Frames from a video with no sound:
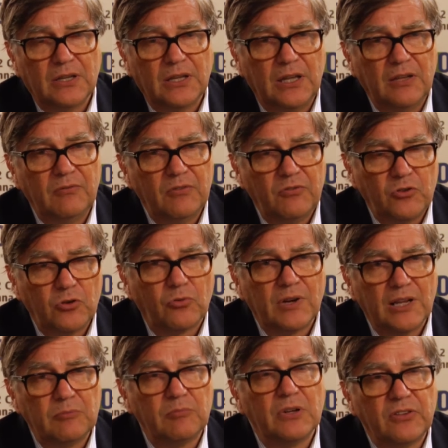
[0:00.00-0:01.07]
even if your
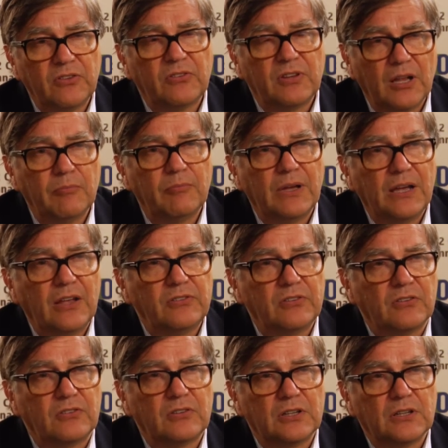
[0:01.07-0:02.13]
red blood cell mass
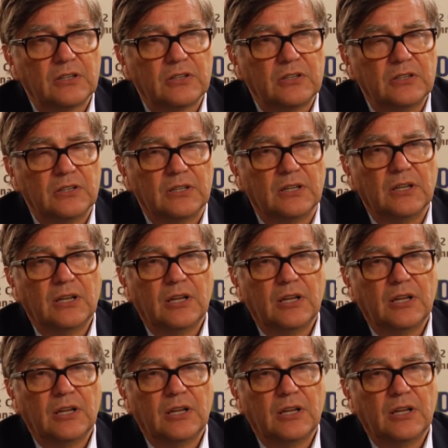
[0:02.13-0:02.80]
is still good.